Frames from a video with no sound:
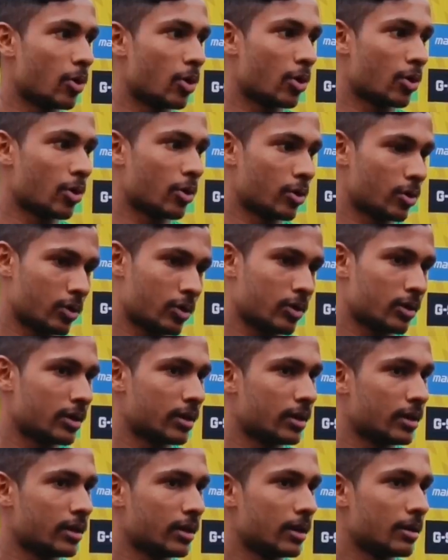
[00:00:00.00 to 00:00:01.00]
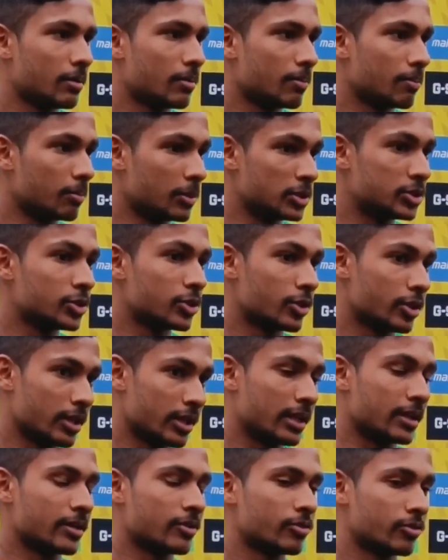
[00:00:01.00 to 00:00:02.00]
more matured
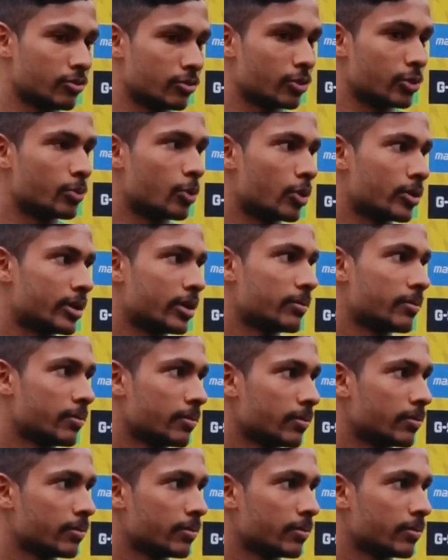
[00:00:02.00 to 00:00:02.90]
in a football team.